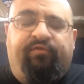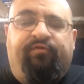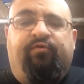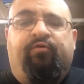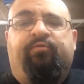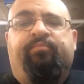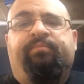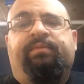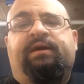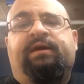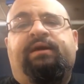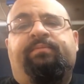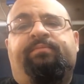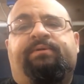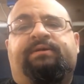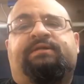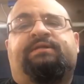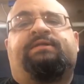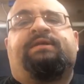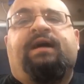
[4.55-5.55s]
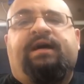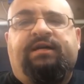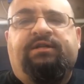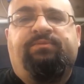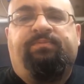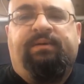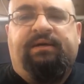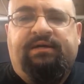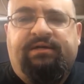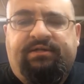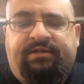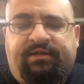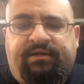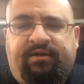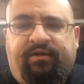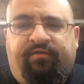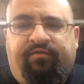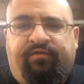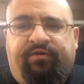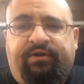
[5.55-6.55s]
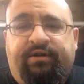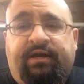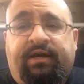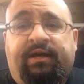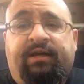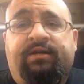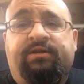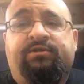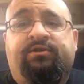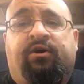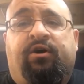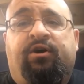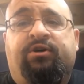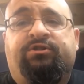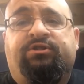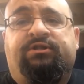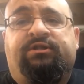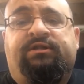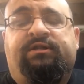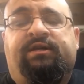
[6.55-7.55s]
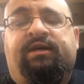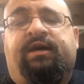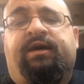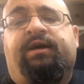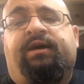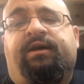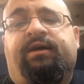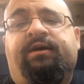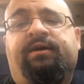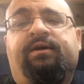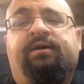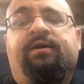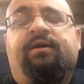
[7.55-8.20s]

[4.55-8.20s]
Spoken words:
For me, besides being Sunday fun day, it is auction day.